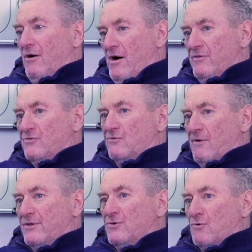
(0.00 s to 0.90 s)
On the
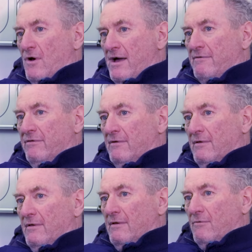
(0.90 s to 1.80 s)
stretch drive,
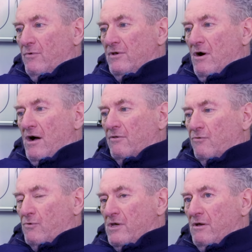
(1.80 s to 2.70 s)
we knocked
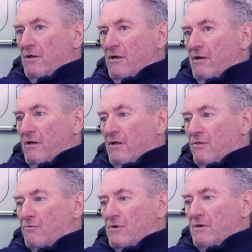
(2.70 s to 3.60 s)
three
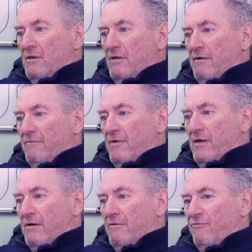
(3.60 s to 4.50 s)
of
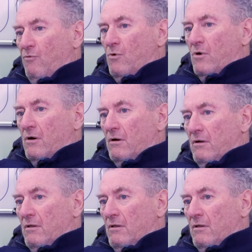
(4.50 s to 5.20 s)
four